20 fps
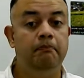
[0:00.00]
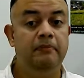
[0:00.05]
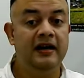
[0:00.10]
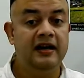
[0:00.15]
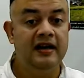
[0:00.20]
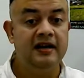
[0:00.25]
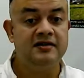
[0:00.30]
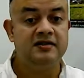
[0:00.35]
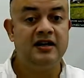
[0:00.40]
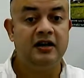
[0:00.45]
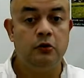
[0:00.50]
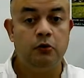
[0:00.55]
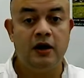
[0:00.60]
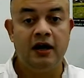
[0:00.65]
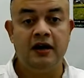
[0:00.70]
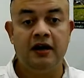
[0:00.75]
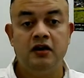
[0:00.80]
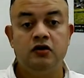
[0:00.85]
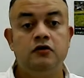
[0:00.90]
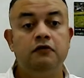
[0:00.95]
biggest
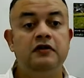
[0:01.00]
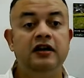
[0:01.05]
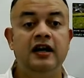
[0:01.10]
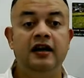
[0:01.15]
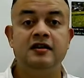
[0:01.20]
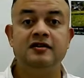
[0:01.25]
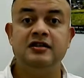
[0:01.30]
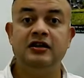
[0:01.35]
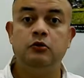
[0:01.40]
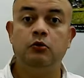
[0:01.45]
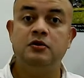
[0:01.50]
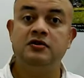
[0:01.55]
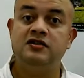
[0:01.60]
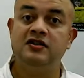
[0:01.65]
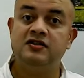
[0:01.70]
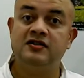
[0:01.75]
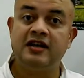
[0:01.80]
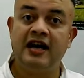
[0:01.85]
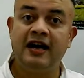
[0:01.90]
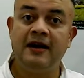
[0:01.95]
advantage of dna sequence
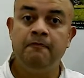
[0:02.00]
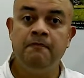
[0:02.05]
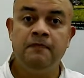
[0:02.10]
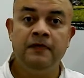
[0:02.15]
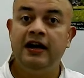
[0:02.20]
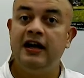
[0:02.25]
is that